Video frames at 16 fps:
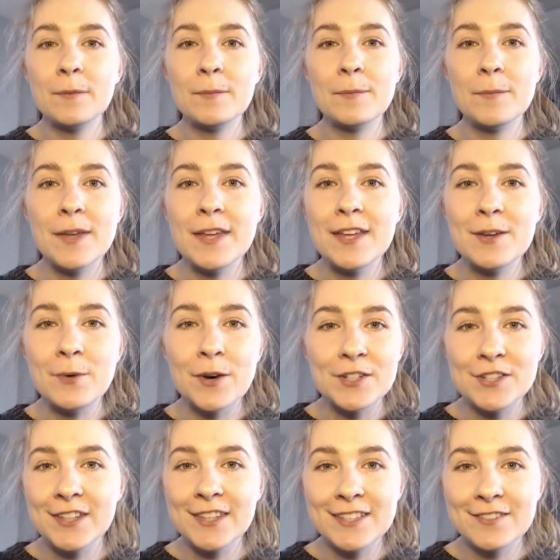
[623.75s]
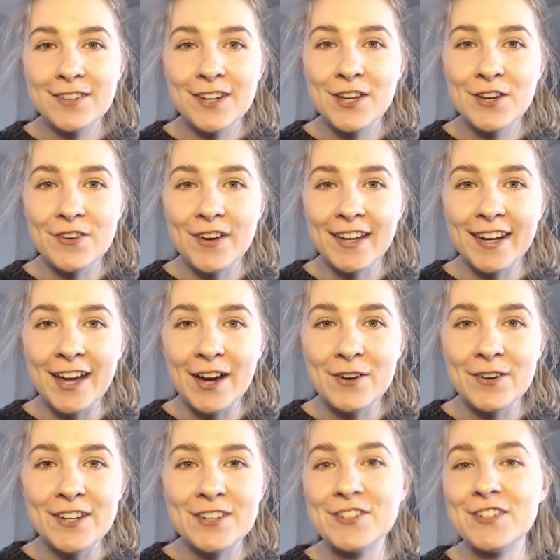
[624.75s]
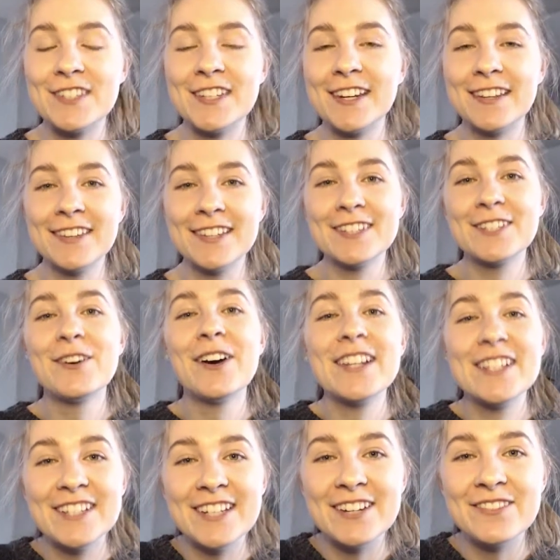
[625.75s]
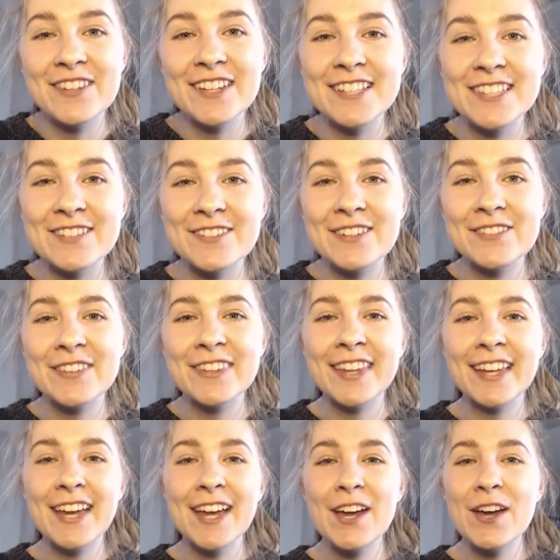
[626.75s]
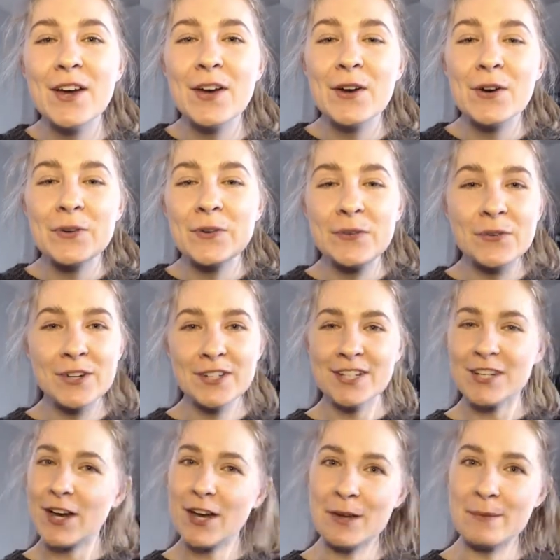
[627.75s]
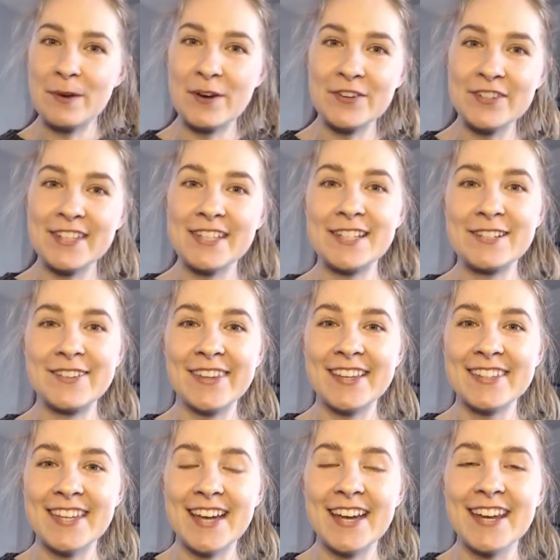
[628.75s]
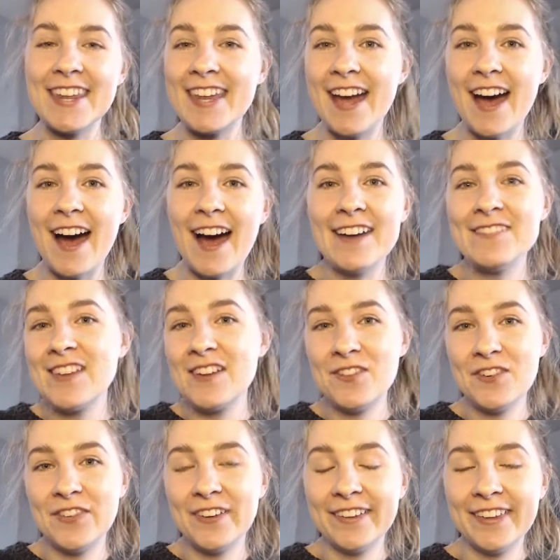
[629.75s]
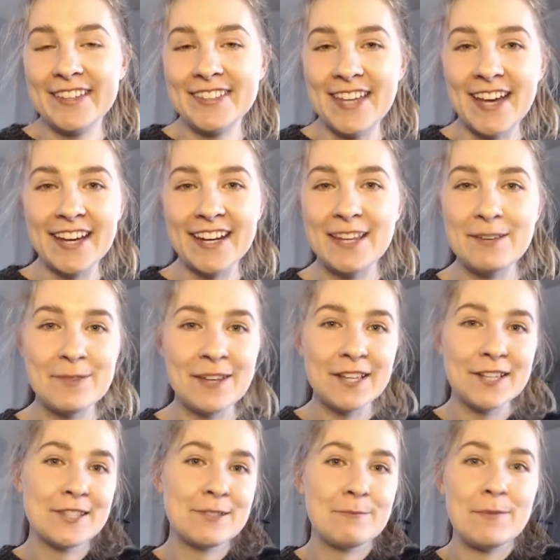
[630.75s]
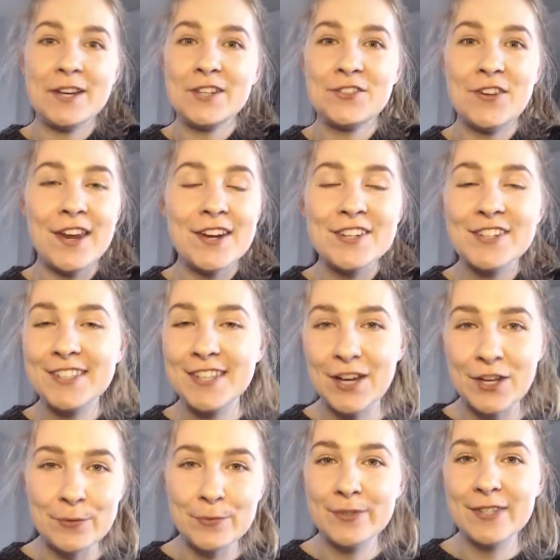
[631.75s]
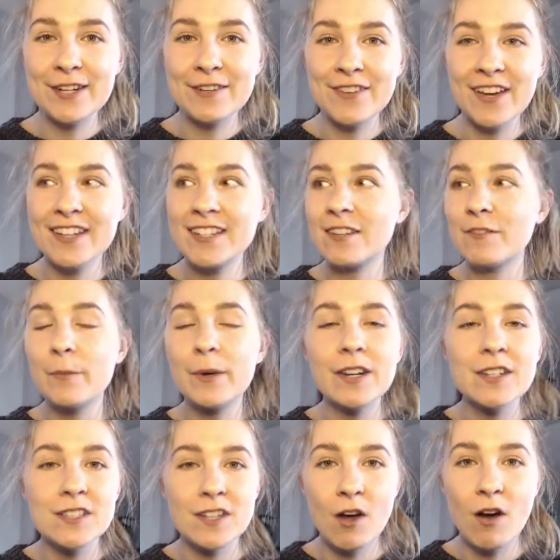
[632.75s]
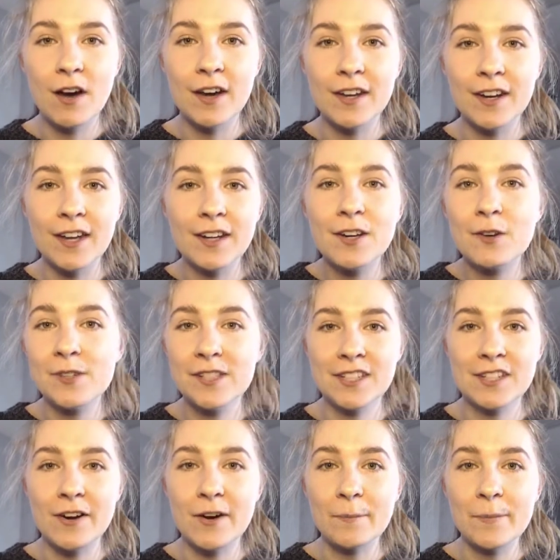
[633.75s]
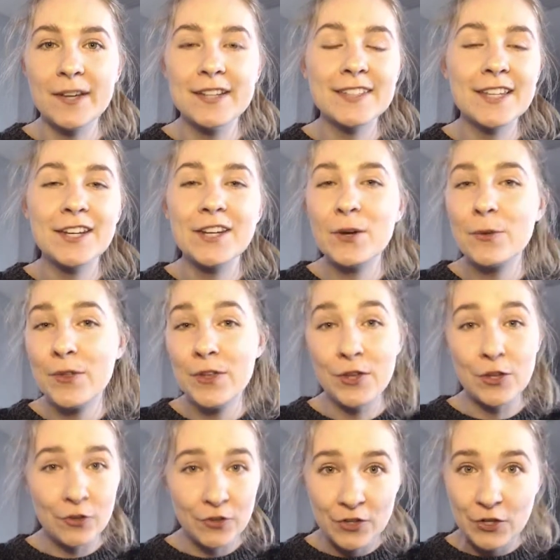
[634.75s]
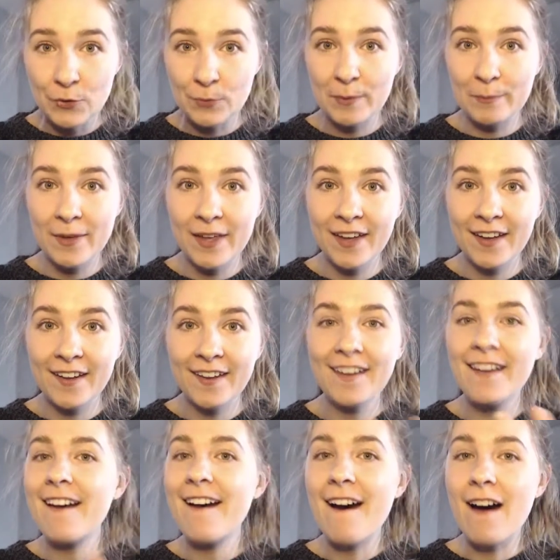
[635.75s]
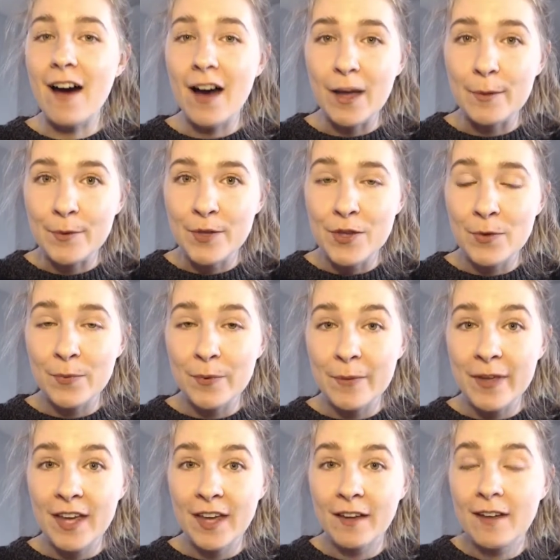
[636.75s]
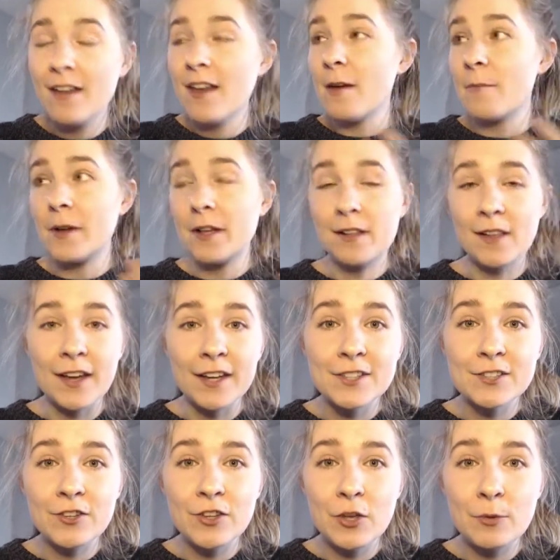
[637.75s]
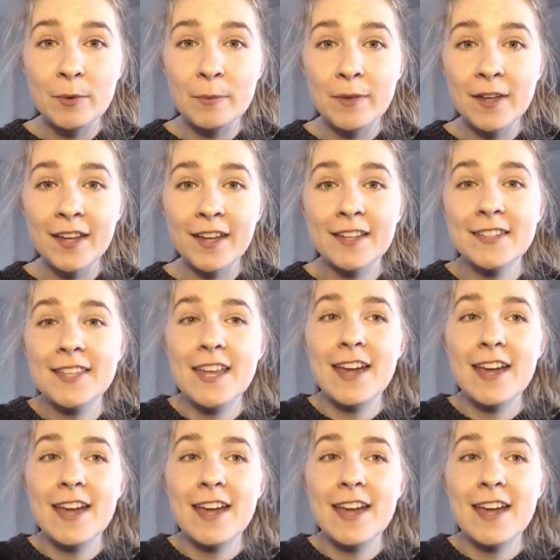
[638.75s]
be watching this video right now interested in this question, because you would have been like, was she talking about resistance anxiety? I've never felt anxiety because my strategy is 100% effective, but it's not. I know it's not, because I know that you're a human being. I'm a human being. My clients are human beings.